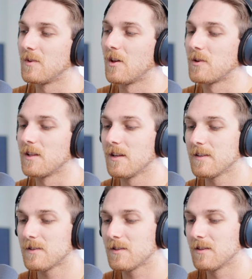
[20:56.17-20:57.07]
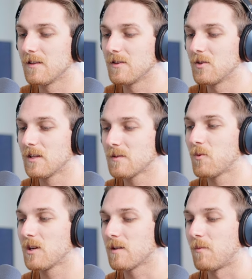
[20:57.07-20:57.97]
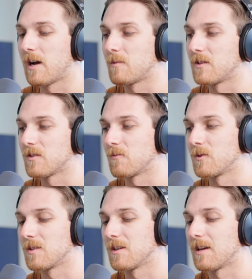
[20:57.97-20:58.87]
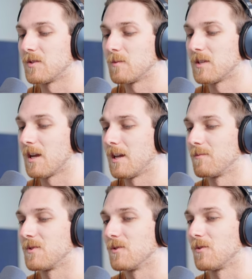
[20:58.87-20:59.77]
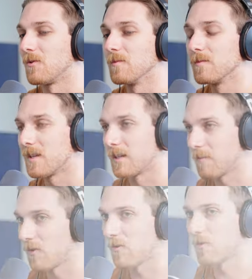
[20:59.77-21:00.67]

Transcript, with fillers: All right, let's let's bring in Bobby so that we still have some time to talk about the